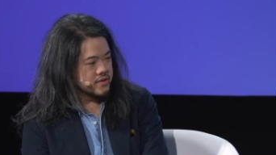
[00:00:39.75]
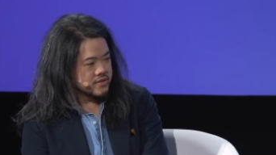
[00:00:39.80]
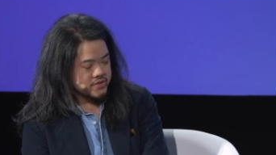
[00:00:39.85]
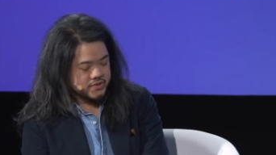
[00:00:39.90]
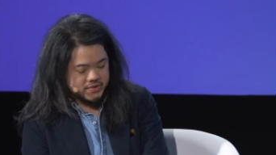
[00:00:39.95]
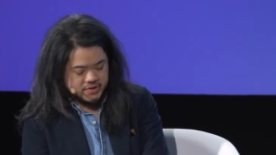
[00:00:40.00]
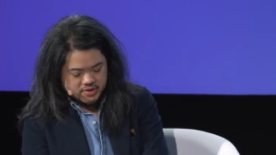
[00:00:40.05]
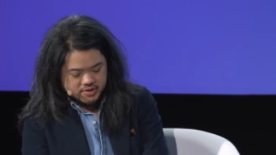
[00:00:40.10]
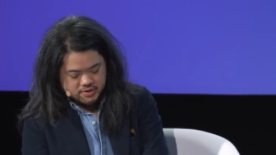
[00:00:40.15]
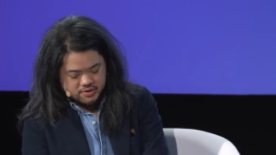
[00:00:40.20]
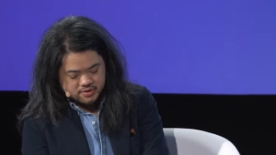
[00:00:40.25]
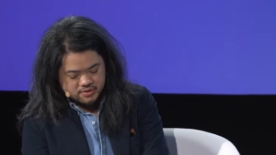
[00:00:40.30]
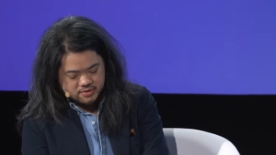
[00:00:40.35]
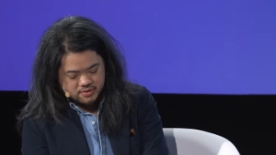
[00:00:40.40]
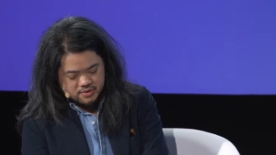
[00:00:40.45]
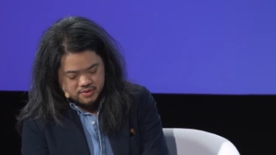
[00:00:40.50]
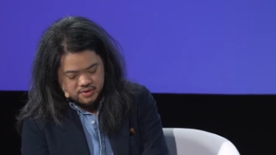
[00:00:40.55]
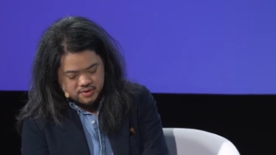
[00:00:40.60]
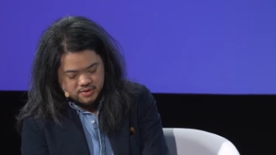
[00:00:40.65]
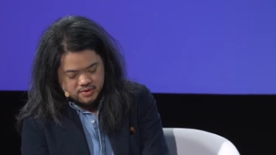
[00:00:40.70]

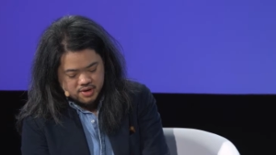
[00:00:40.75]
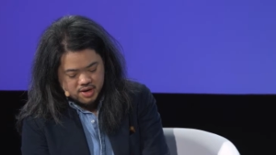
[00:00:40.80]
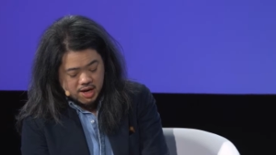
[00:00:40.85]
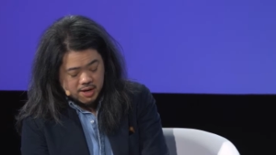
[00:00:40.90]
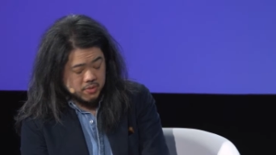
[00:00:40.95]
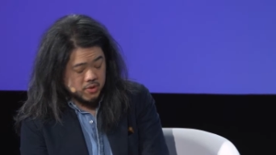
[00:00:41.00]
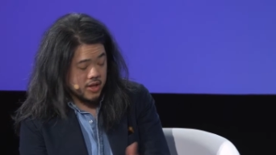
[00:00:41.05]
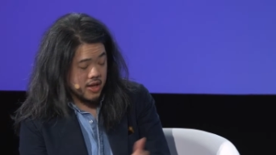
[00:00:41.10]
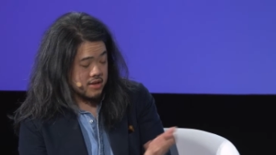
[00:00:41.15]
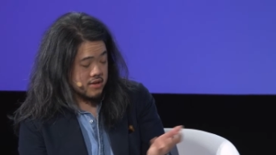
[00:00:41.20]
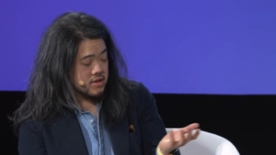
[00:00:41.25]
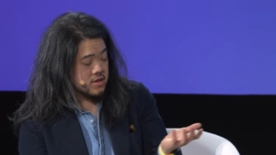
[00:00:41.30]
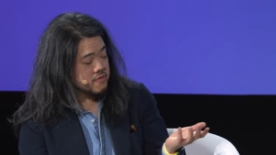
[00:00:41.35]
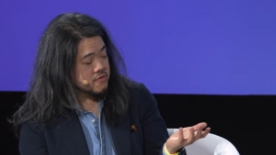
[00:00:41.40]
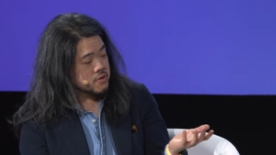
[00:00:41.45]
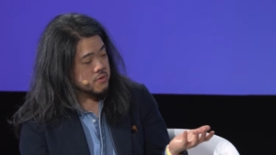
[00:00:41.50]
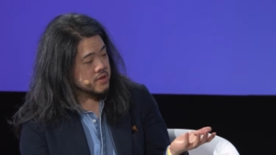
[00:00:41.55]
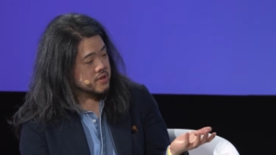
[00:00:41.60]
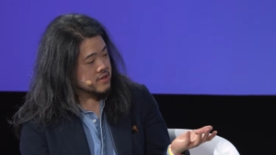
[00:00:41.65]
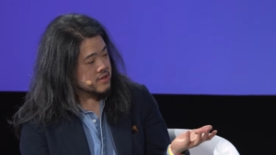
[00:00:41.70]
So Amol, I don't know
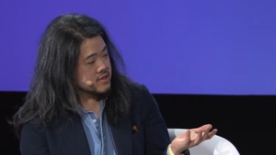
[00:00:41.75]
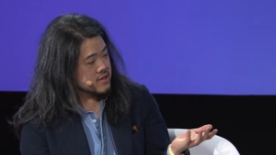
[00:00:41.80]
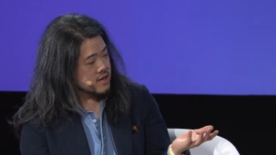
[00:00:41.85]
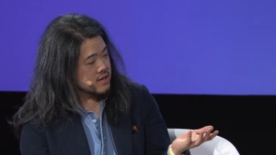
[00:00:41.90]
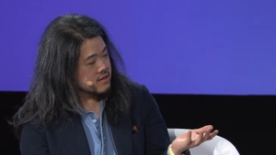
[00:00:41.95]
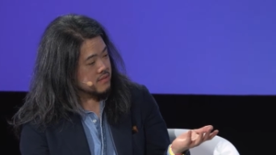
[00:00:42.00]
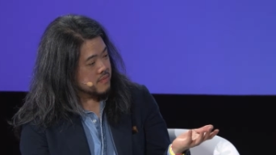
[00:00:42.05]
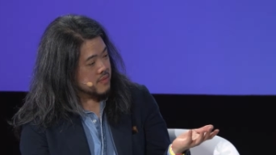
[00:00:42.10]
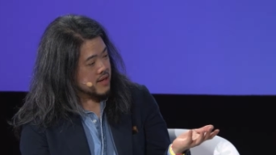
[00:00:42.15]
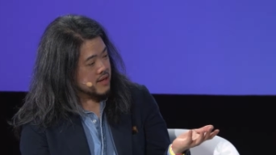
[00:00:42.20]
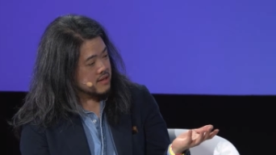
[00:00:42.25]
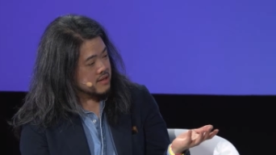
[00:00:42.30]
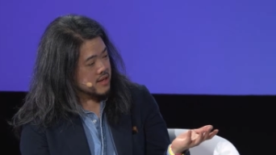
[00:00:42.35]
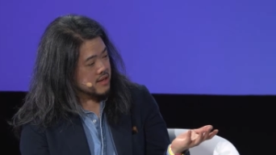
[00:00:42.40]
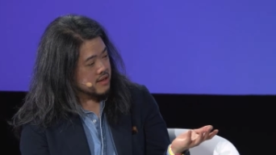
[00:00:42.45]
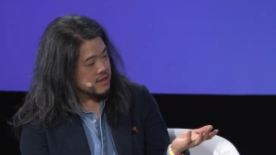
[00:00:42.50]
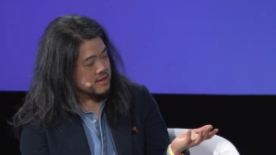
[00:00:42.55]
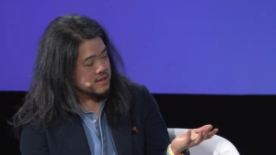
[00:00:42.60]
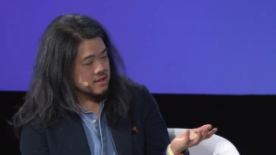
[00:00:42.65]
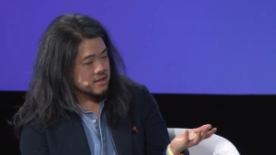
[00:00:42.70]
if you want to start by
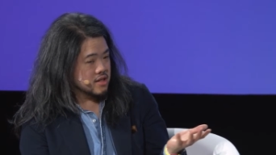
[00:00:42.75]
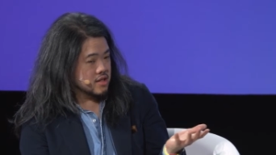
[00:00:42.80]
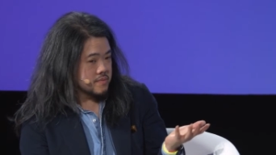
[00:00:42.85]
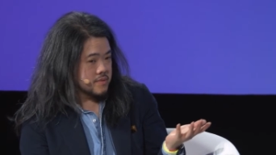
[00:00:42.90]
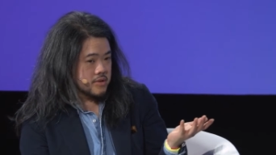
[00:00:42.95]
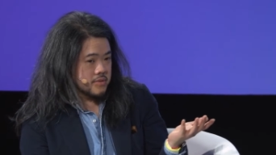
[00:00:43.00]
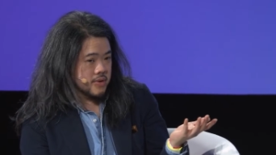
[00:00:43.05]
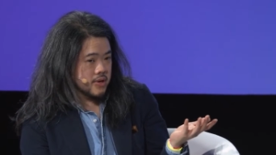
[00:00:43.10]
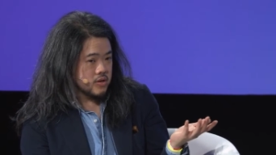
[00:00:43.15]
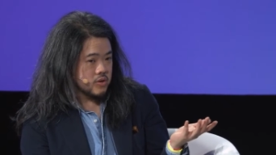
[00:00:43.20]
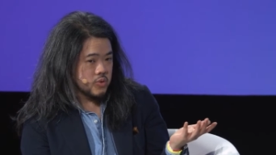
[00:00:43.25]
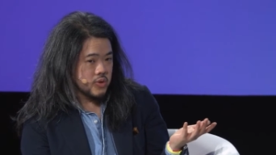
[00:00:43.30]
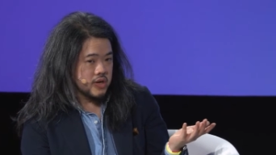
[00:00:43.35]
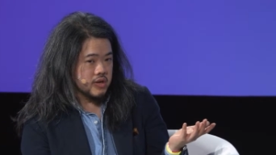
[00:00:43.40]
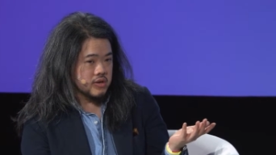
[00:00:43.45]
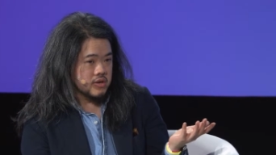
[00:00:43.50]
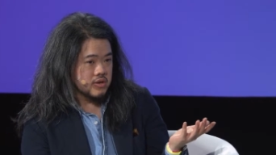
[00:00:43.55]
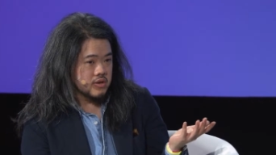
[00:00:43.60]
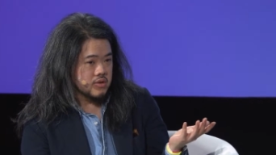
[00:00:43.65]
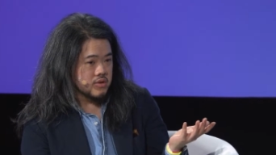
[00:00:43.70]
telling us a little bit about
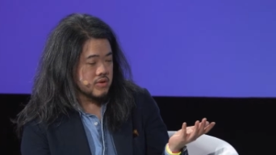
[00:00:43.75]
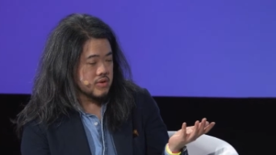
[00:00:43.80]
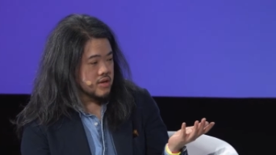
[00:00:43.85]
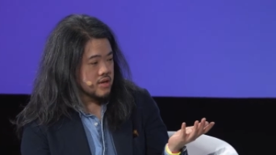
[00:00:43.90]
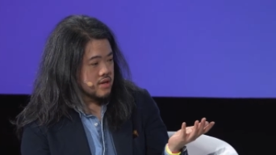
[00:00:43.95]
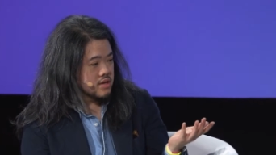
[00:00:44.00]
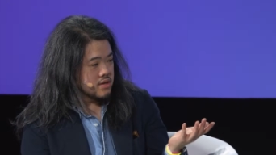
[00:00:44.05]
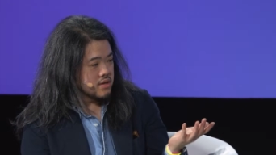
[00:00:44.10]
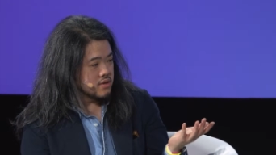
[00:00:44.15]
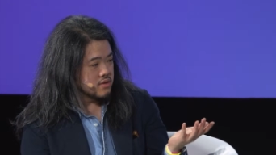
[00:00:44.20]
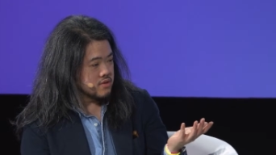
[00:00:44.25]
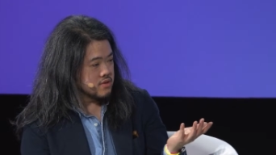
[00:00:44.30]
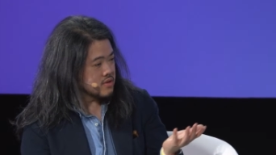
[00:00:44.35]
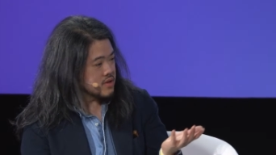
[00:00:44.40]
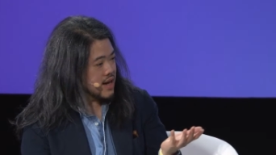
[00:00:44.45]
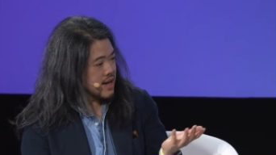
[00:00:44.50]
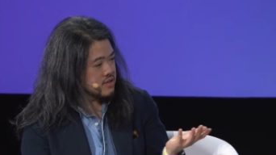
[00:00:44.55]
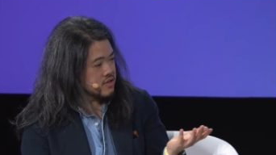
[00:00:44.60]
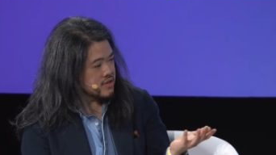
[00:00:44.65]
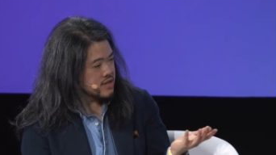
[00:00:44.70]
QuickNode. You know, you
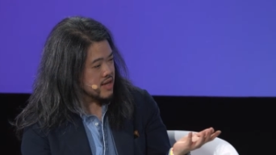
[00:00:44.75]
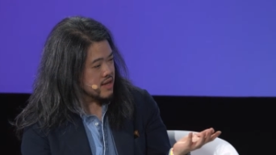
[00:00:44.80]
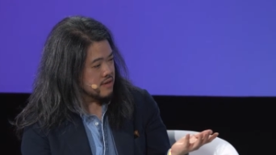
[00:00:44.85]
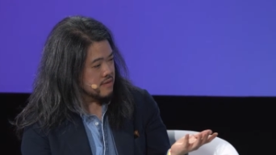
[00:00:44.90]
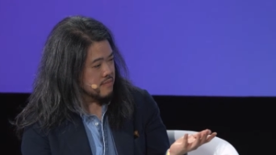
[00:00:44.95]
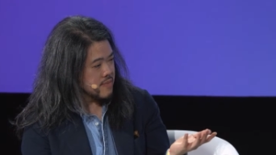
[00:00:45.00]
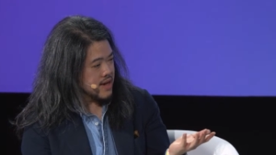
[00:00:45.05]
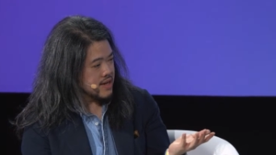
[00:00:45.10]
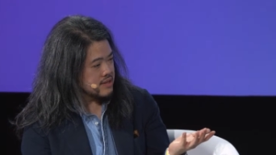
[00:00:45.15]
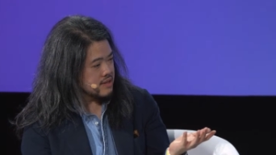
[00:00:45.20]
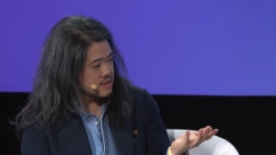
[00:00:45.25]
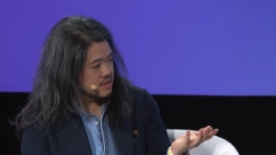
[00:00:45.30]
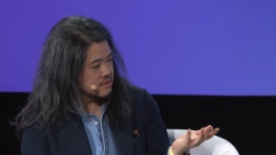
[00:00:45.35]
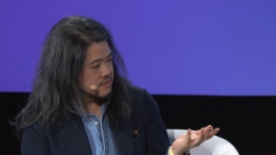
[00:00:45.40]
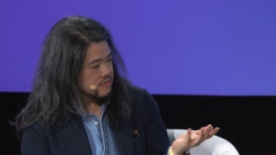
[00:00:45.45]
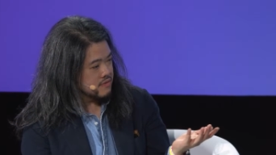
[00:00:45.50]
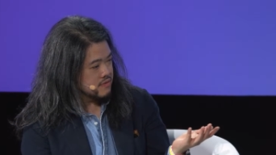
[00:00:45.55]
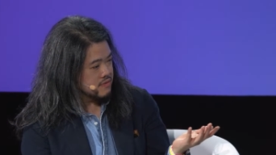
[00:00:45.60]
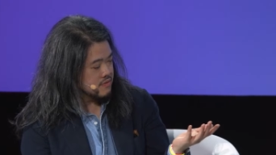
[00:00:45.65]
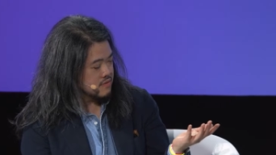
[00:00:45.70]
guys just had a
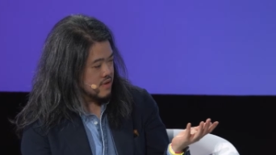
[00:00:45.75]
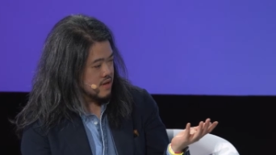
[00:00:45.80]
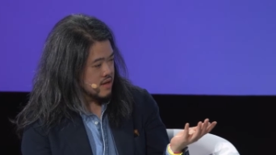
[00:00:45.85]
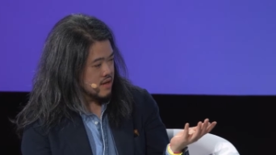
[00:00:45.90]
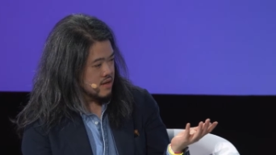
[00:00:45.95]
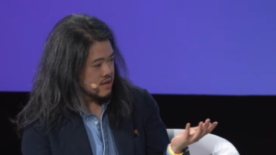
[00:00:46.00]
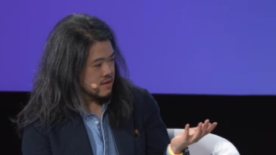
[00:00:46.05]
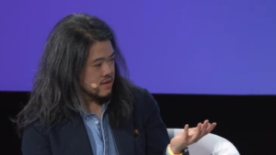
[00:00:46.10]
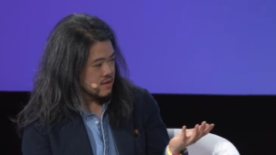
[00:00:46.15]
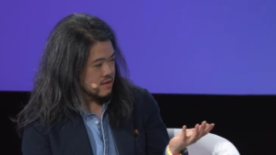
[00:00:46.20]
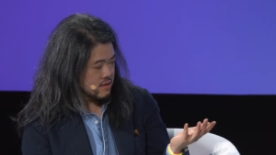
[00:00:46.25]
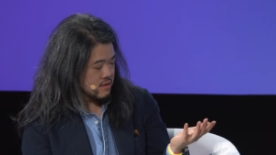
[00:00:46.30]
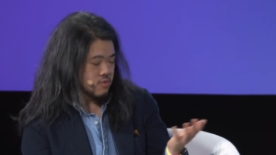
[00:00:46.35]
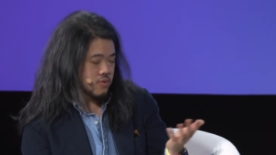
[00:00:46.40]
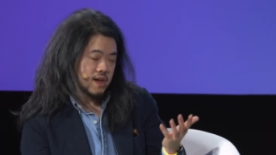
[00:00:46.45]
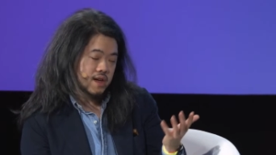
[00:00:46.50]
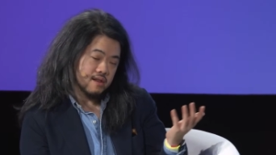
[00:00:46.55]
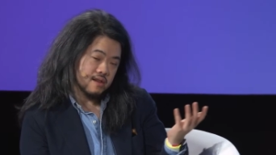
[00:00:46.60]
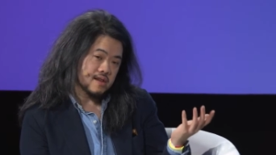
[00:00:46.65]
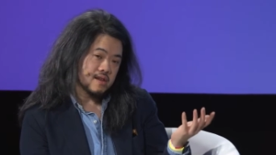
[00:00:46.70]
massive, sure. uh, an,
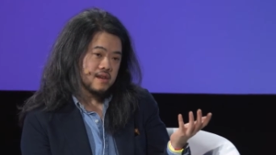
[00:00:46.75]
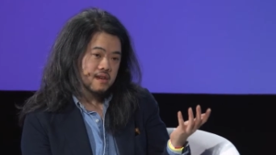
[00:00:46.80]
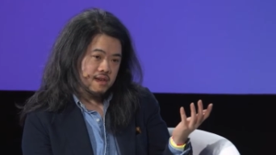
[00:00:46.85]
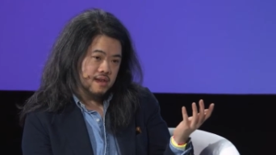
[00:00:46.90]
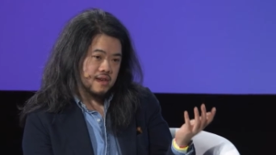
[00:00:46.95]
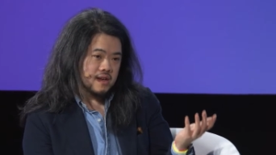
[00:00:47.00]
well,